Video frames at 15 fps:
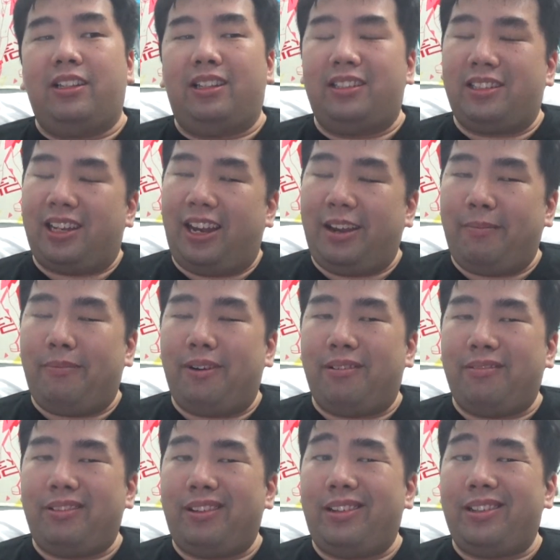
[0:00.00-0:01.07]
This time
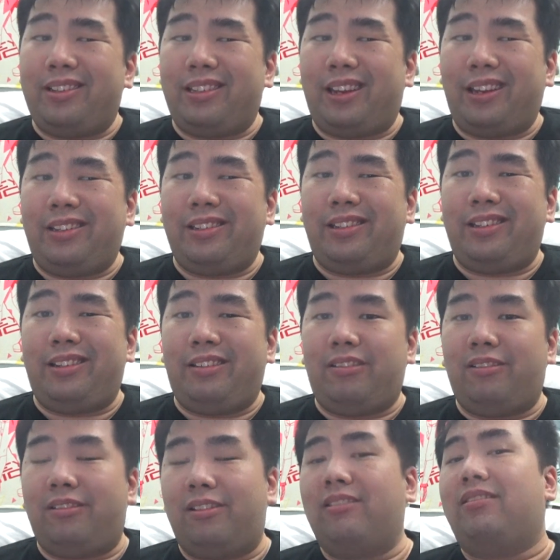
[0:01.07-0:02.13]
round, it is actually
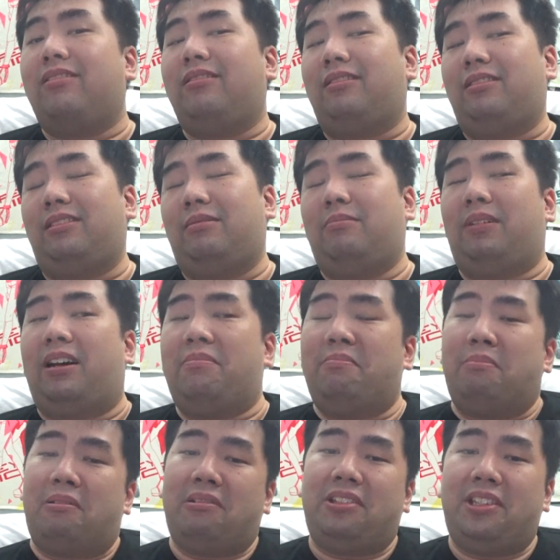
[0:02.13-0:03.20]
not um,
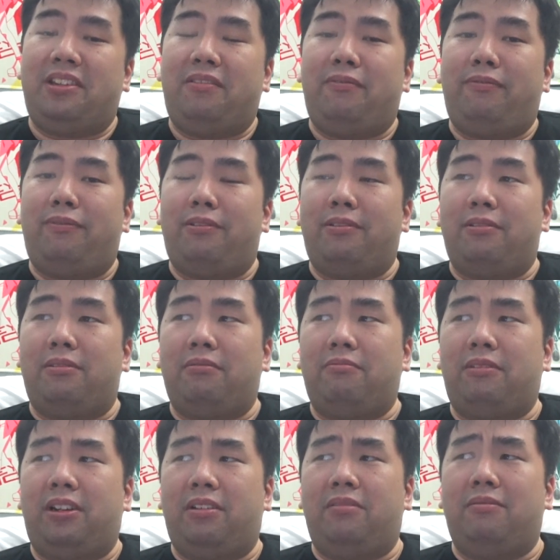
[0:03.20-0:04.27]
unboxing for,
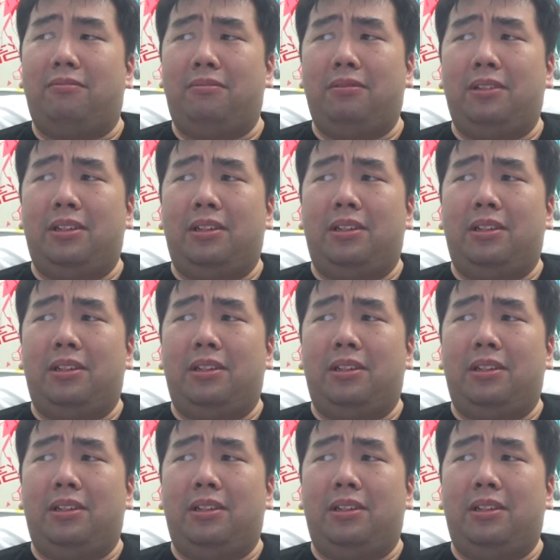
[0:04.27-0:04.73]
well,